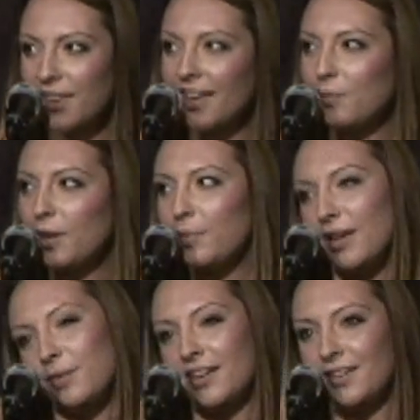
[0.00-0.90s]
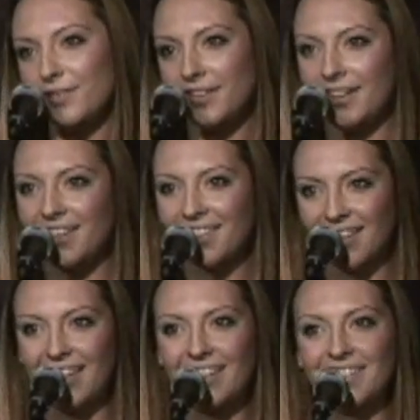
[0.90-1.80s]
that in my back pocket for later.
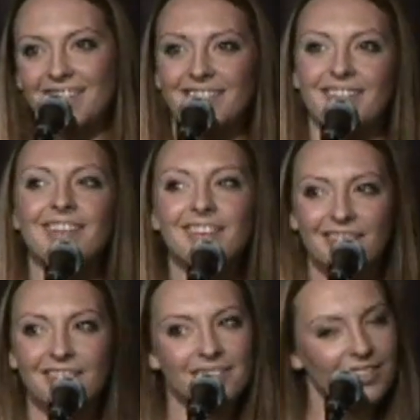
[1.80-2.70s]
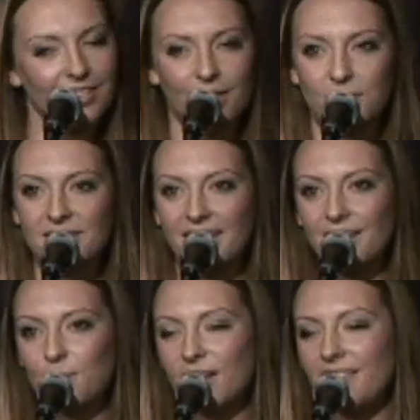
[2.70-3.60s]
Got it. Don't date
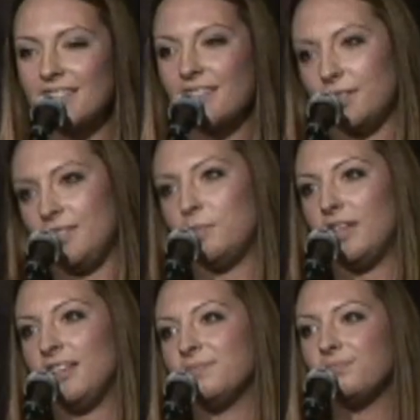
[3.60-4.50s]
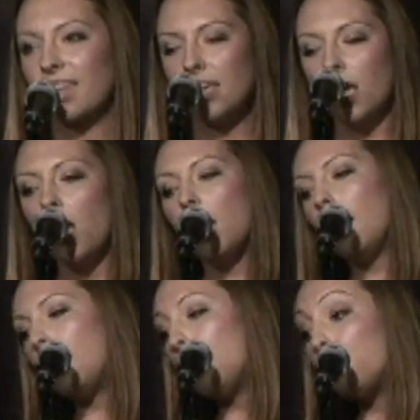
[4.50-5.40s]
anybody that's killed somebody.
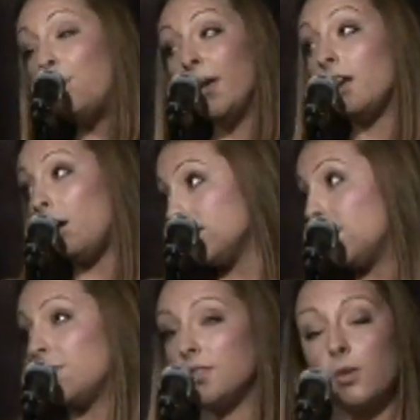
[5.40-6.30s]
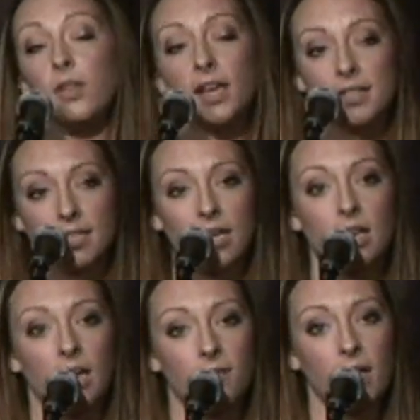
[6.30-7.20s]
But also, so like I
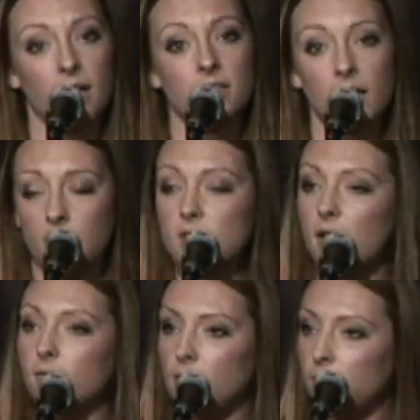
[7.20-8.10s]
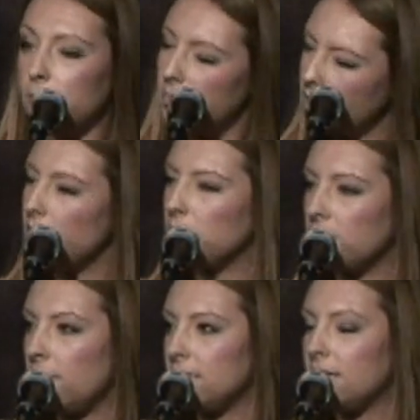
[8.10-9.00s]
said, I've had time to get very familiar
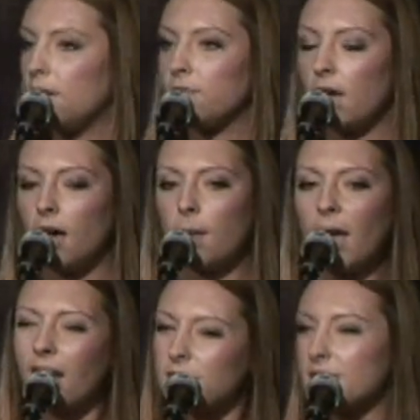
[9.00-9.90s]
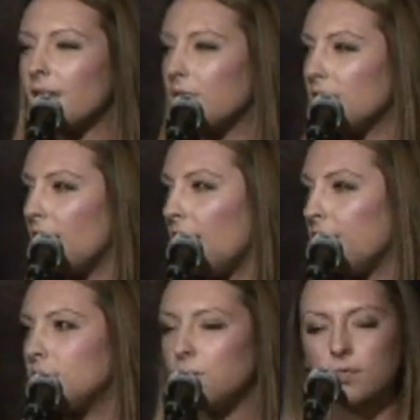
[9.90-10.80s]
with myself. And I've discovered that I
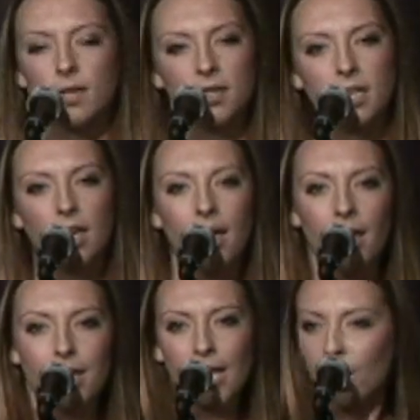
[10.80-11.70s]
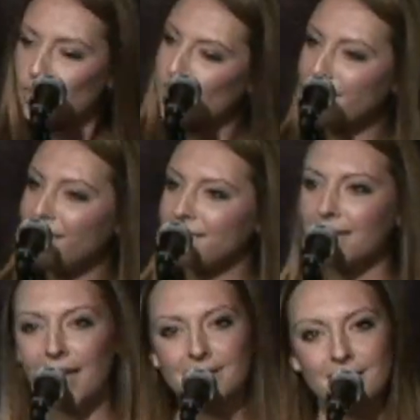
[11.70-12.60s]
have two very contradicting
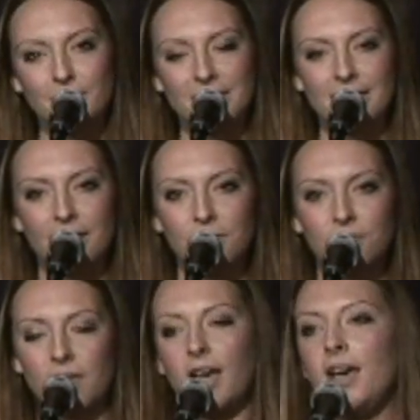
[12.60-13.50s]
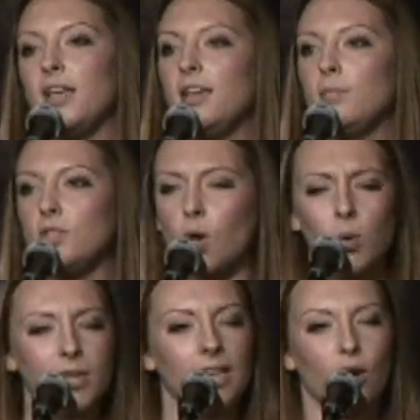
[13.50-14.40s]
sides to myself. I am
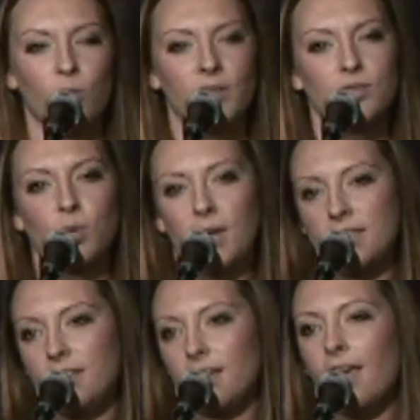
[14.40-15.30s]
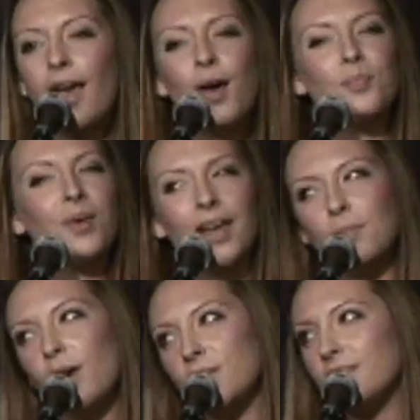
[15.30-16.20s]
totally a hopeless romantic, but
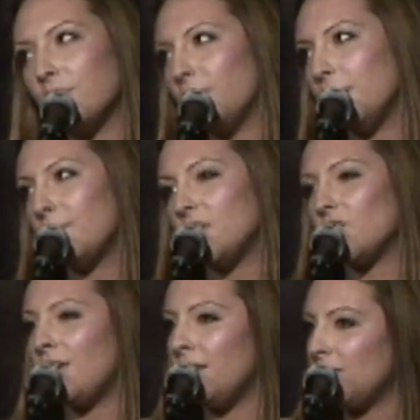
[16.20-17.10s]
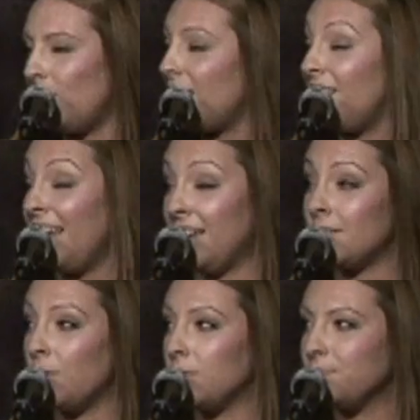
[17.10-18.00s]
I'm also very much an independent
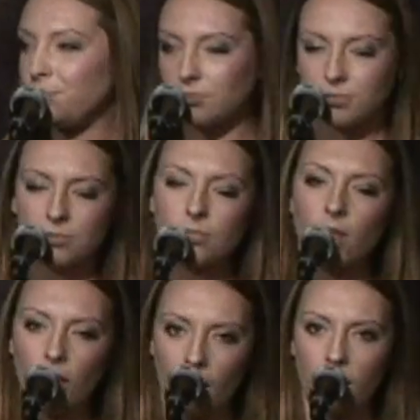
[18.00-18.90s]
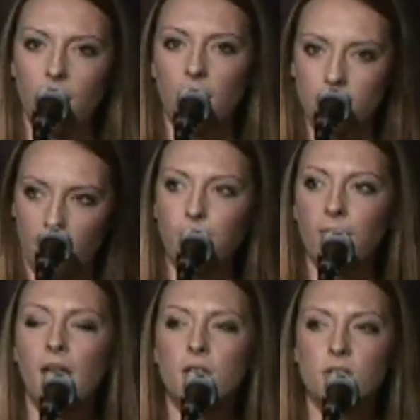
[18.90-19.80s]
asshole. Yep.
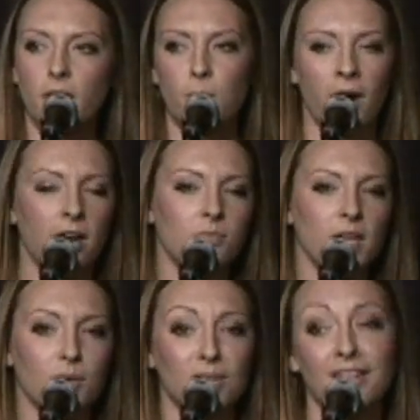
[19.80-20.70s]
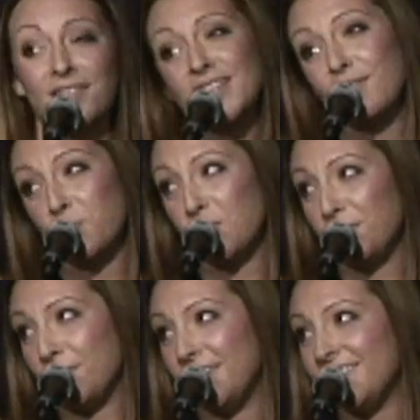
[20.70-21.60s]
So like part of me would love to have a
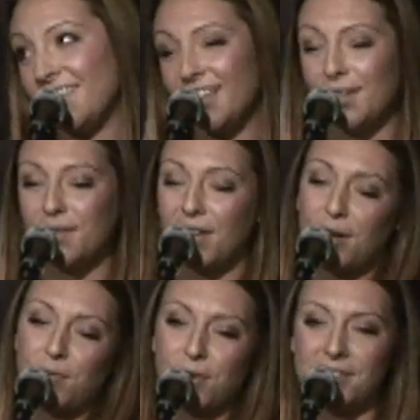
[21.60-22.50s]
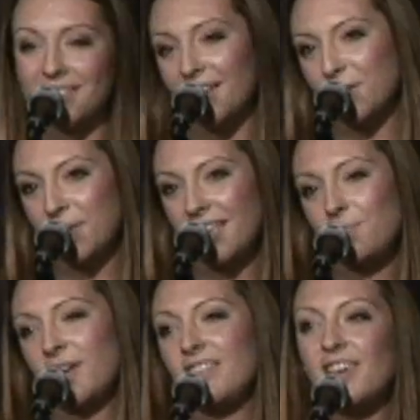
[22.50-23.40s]
boyfriend to love and care for and snuggle
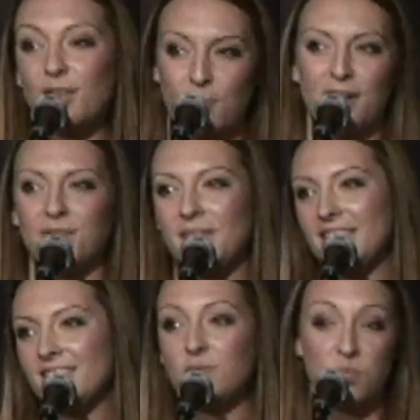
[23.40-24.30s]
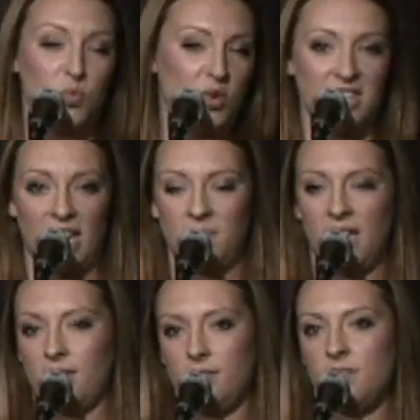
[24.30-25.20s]
with, but the other part of me is would not
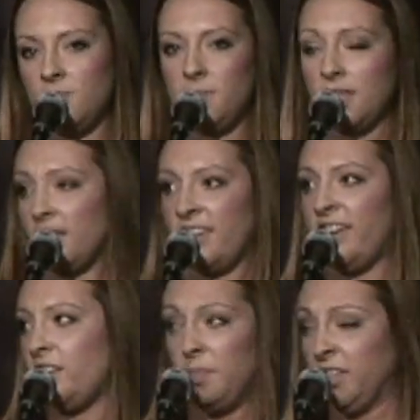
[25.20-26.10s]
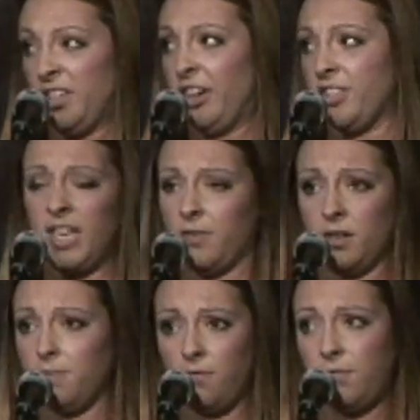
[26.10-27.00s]
make a commitment like that in a million years,
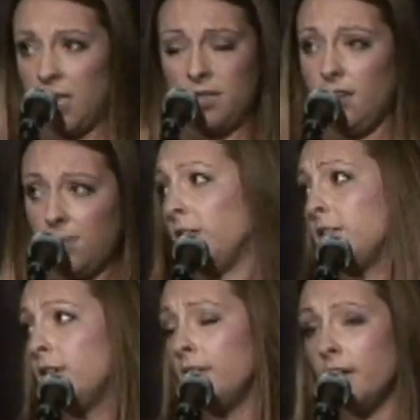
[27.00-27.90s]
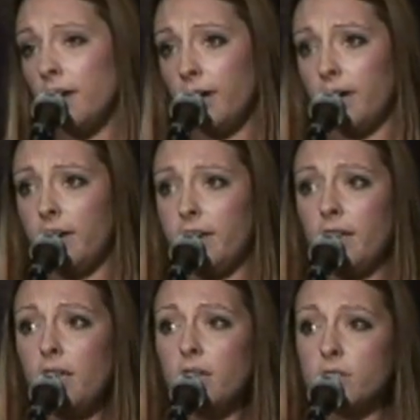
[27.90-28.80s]
ever, fucking never.
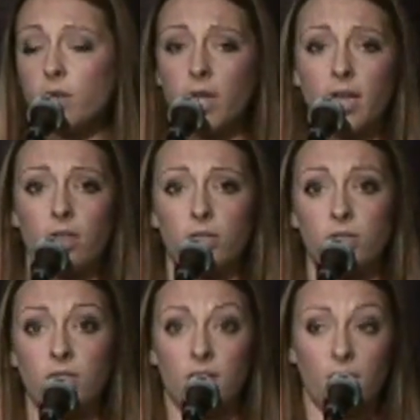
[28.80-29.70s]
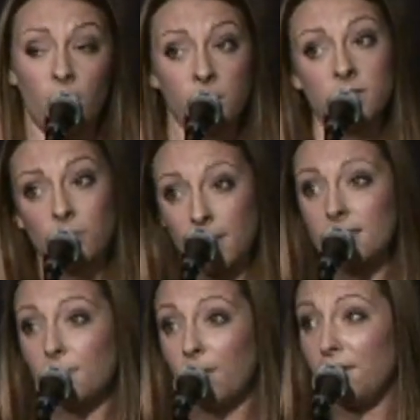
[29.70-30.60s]
So like the hopeless
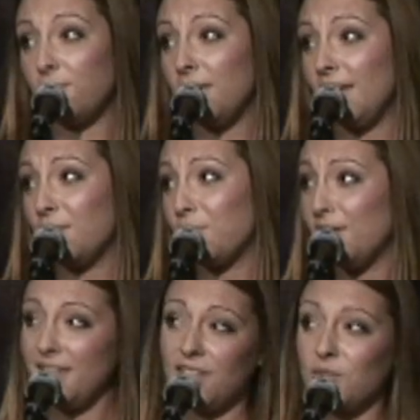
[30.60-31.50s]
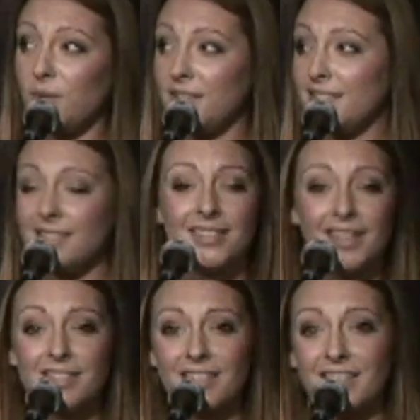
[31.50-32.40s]
romantic part of me really enjoys
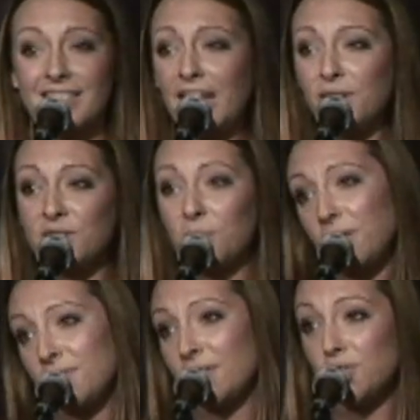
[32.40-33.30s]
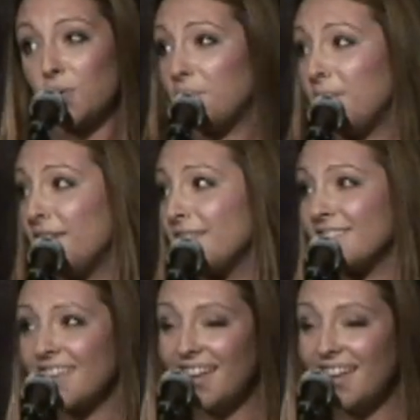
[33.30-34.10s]
listening to Taylor Swift on the treadmill.